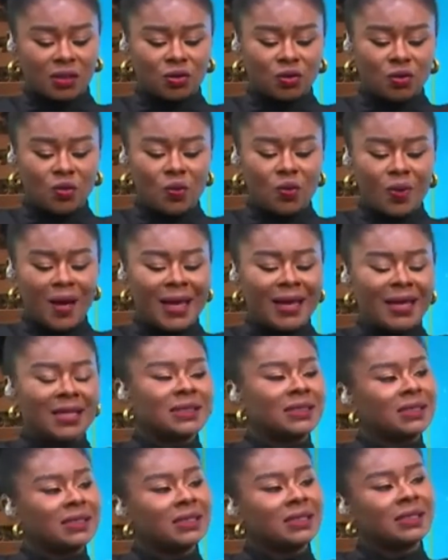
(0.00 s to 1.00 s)
So why
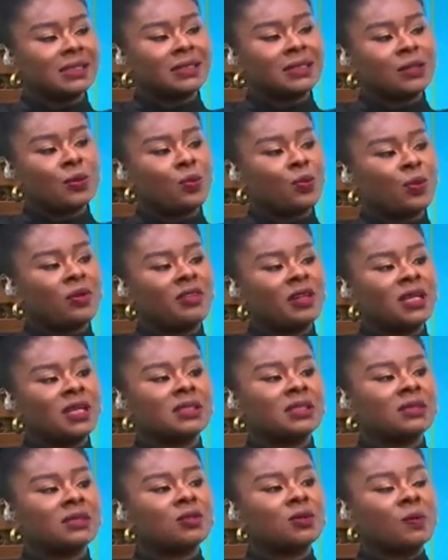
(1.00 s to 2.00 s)
is it still
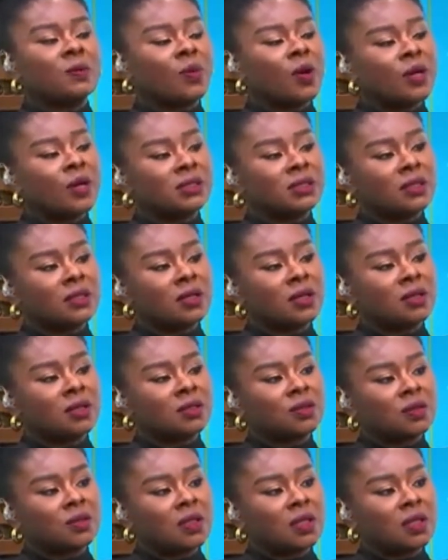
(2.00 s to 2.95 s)
prevalent in some parts in the country?